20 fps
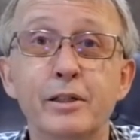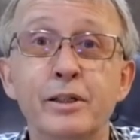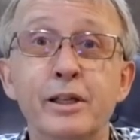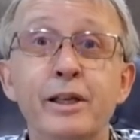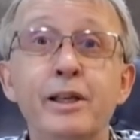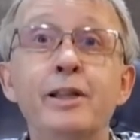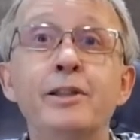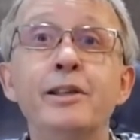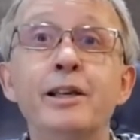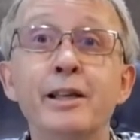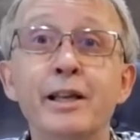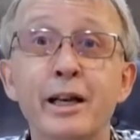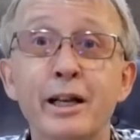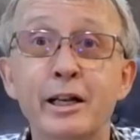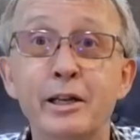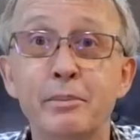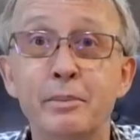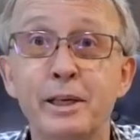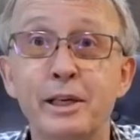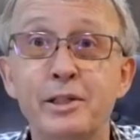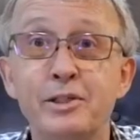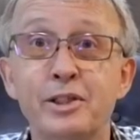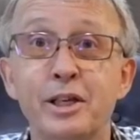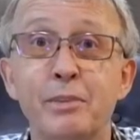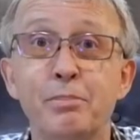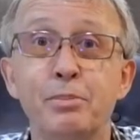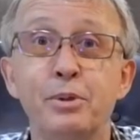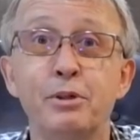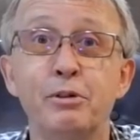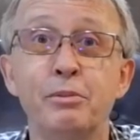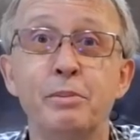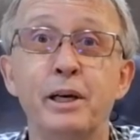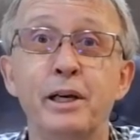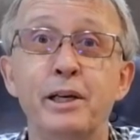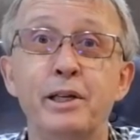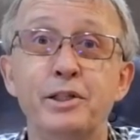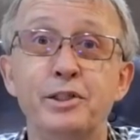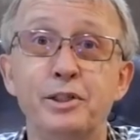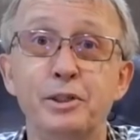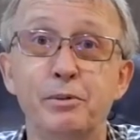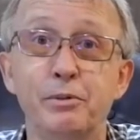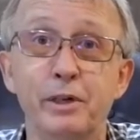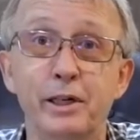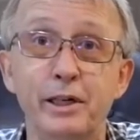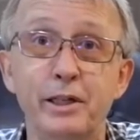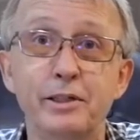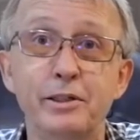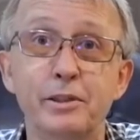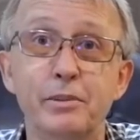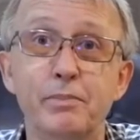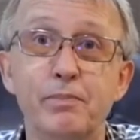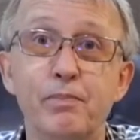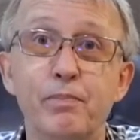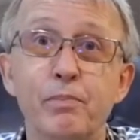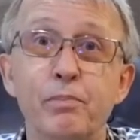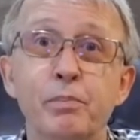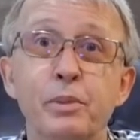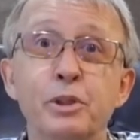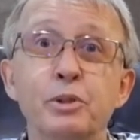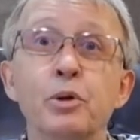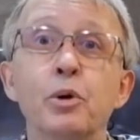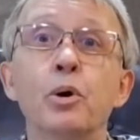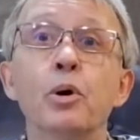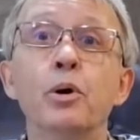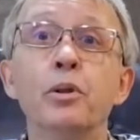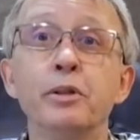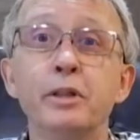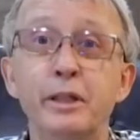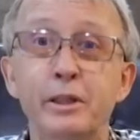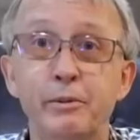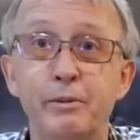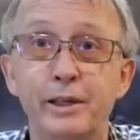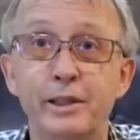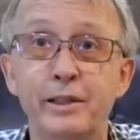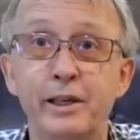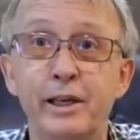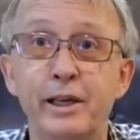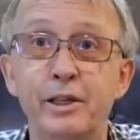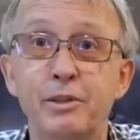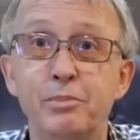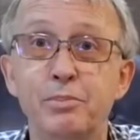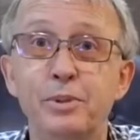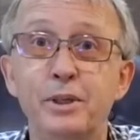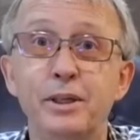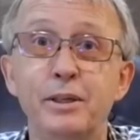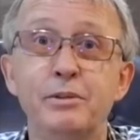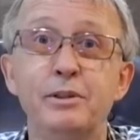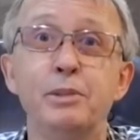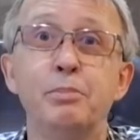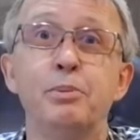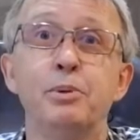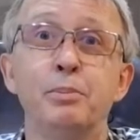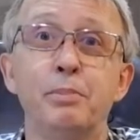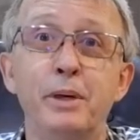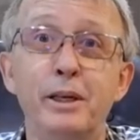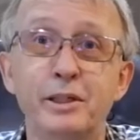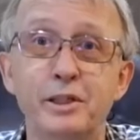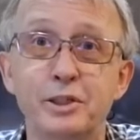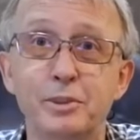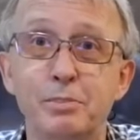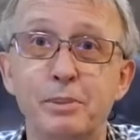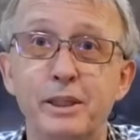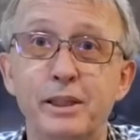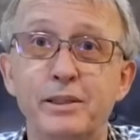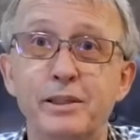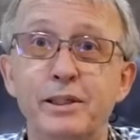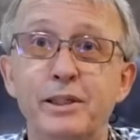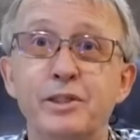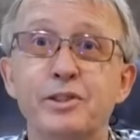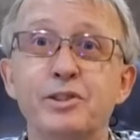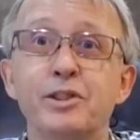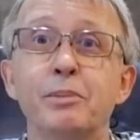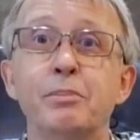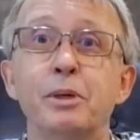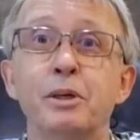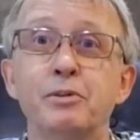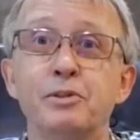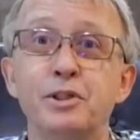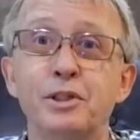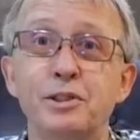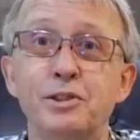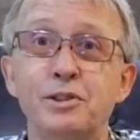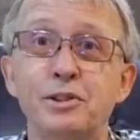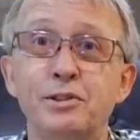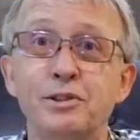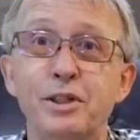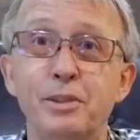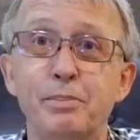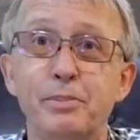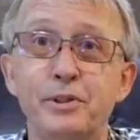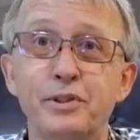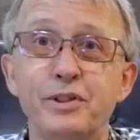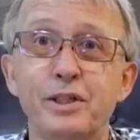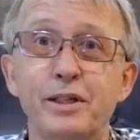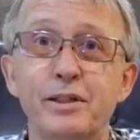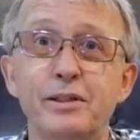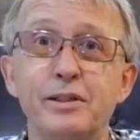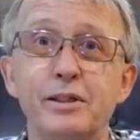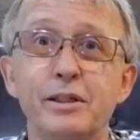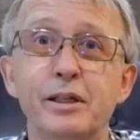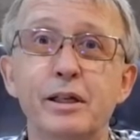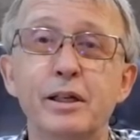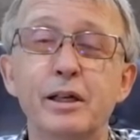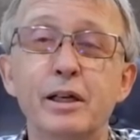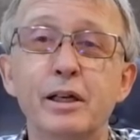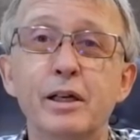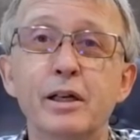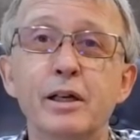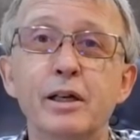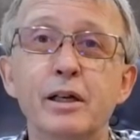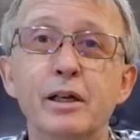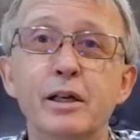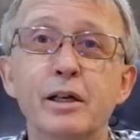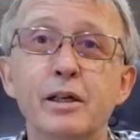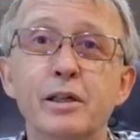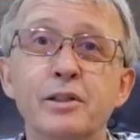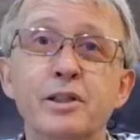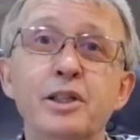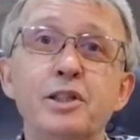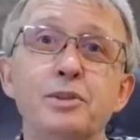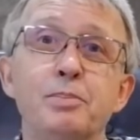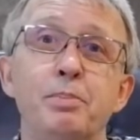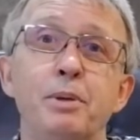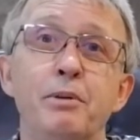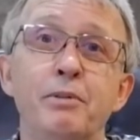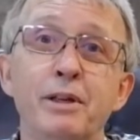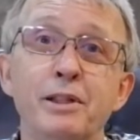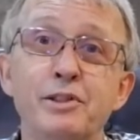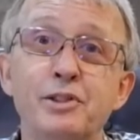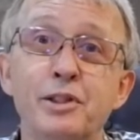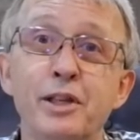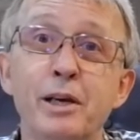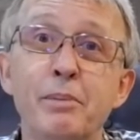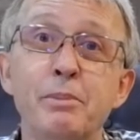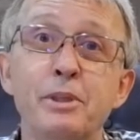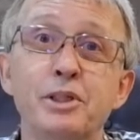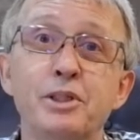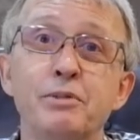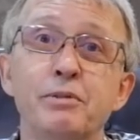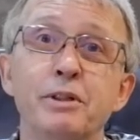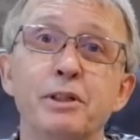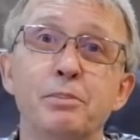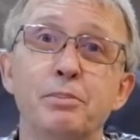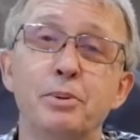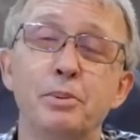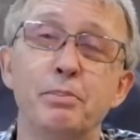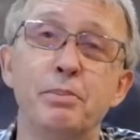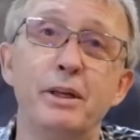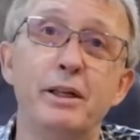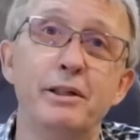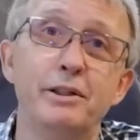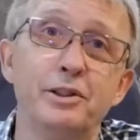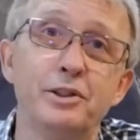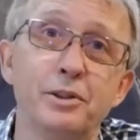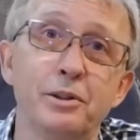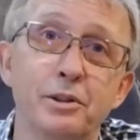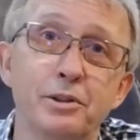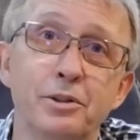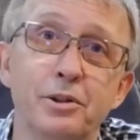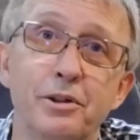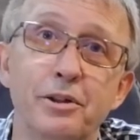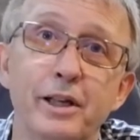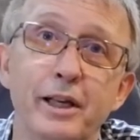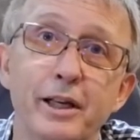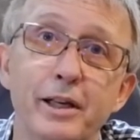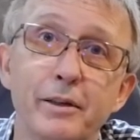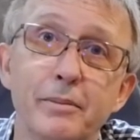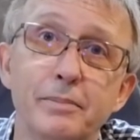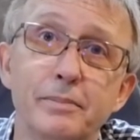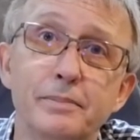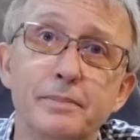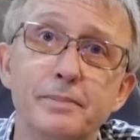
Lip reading: The heating elements are powered by AC wild, but only when the NP, the propeller speed, is above 63%. This prevents damage when the propeller is not turning.